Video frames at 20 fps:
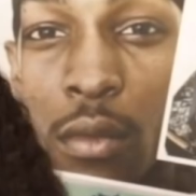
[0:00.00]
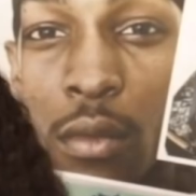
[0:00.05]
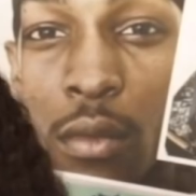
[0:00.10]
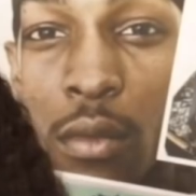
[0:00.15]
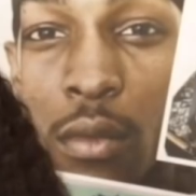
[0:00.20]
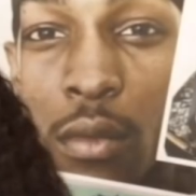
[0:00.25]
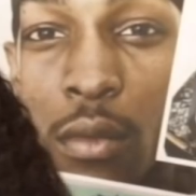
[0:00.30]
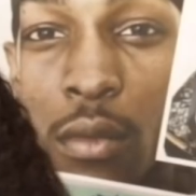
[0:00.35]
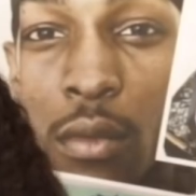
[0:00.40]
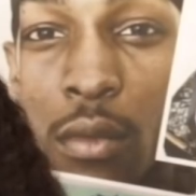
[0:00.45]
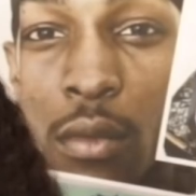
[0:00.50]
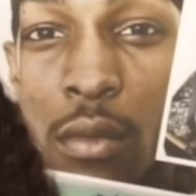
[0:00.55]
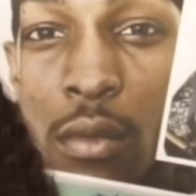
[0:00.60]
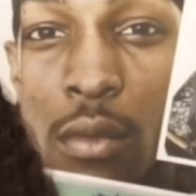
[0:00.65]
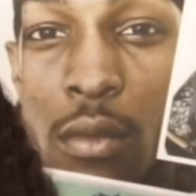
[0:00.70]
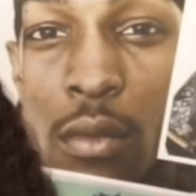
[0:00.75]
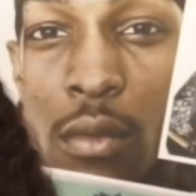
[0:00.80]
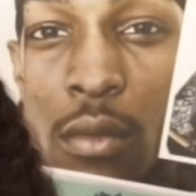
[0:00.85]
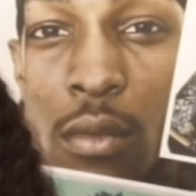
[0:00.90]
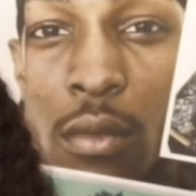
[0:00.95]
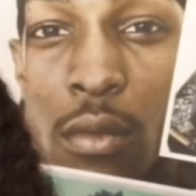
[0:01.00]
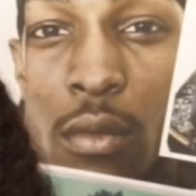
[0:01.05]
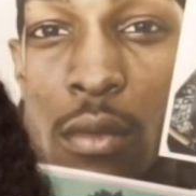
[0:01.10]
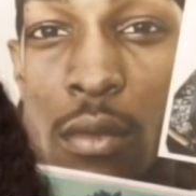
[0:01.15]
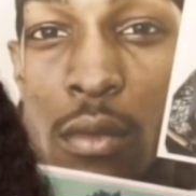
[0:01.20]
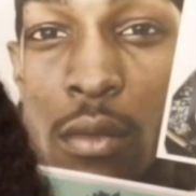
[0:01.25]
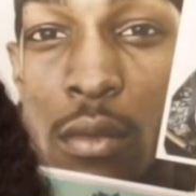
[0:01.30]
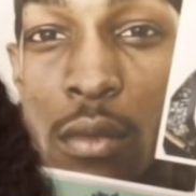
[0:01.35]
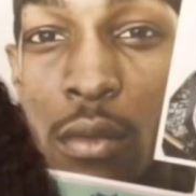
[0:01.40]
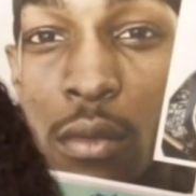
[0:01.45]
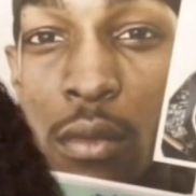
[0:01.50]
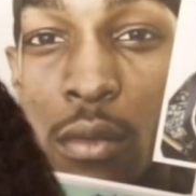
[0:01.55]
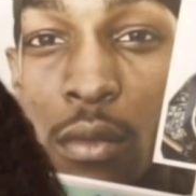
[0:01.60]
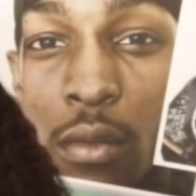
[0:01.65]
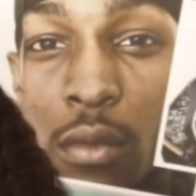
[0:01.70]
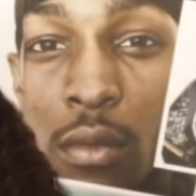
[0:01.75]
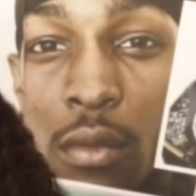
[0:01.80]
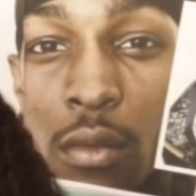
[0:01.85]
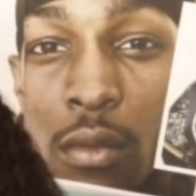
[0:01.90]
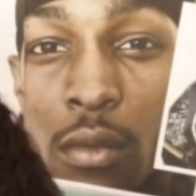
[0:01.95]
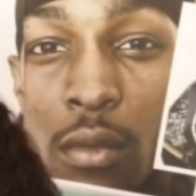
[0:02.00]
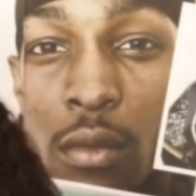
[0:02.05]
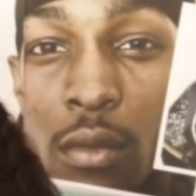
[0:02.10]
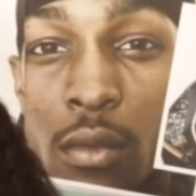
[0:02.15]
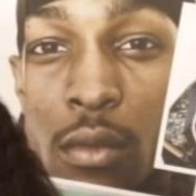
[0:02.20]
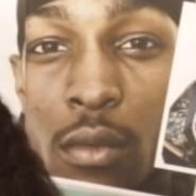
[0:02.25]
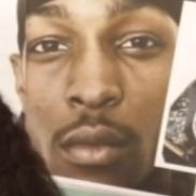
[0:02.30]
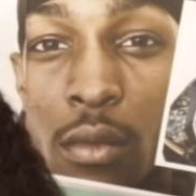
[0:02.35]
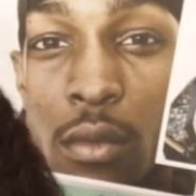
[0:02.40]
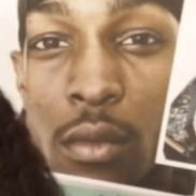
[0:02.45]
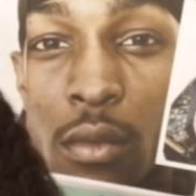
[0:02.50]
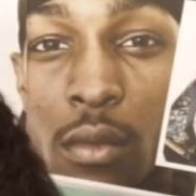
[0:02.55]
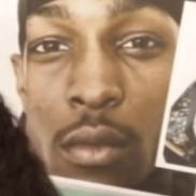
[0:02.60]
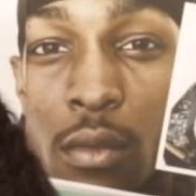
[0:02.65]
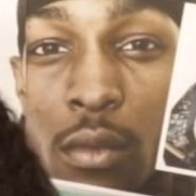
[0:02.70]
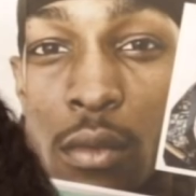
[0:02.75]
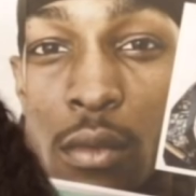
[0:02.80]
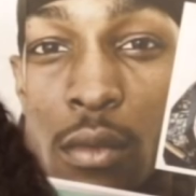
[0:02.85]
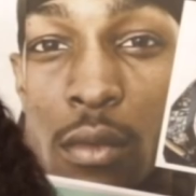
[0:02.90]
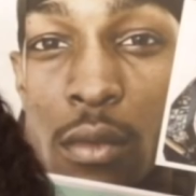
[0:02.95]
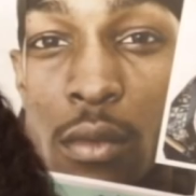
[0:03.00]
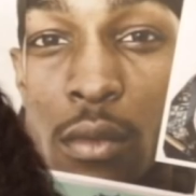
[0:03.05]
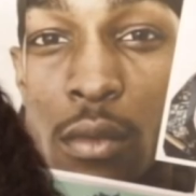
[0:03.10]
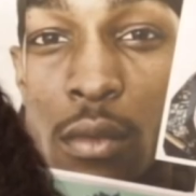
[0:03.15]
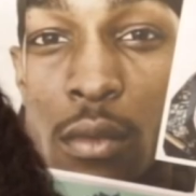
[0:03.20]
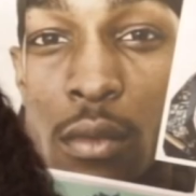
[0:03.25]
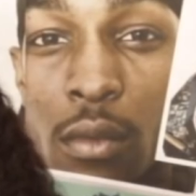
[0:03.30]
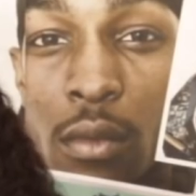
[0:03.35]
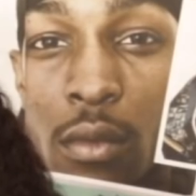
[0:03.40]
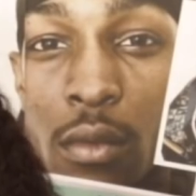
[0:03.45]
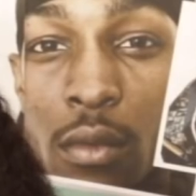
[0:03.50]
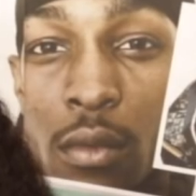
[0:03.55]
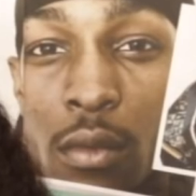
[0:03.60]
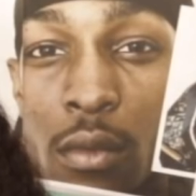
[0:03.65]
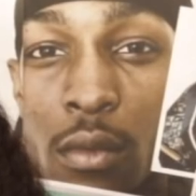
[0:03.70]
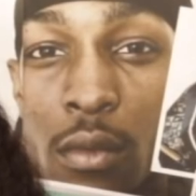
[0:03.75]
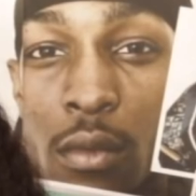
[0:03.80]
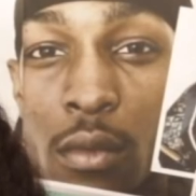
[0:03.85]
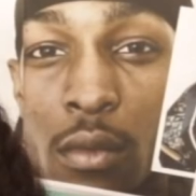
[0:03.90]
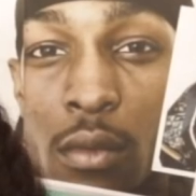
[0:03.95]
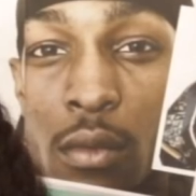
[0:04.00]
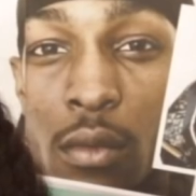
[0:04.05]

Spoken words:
The person shown says nothing.